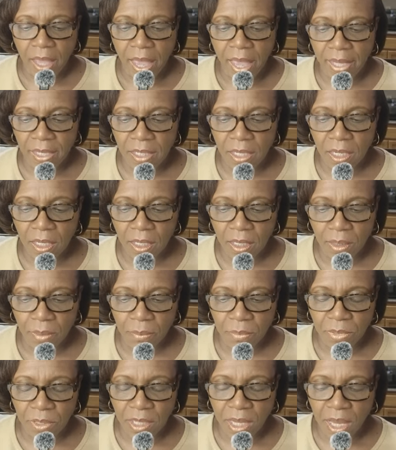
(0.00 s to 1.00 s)
and
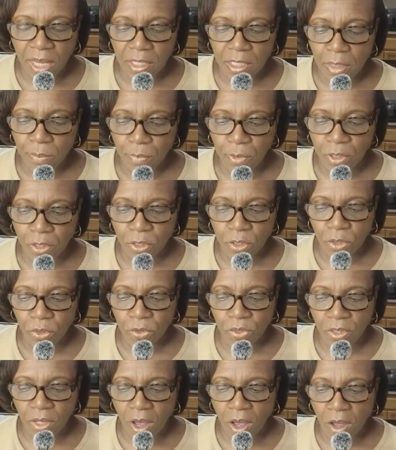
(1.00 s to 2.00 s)
hymns and
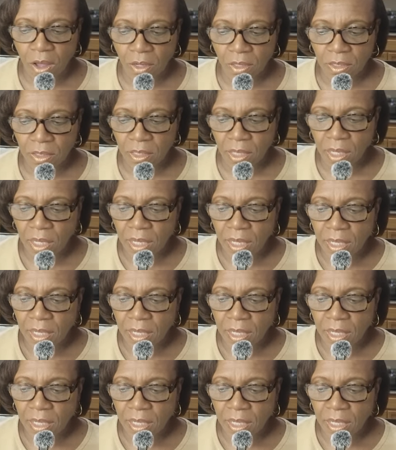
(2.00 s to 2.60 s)
spiritual songs,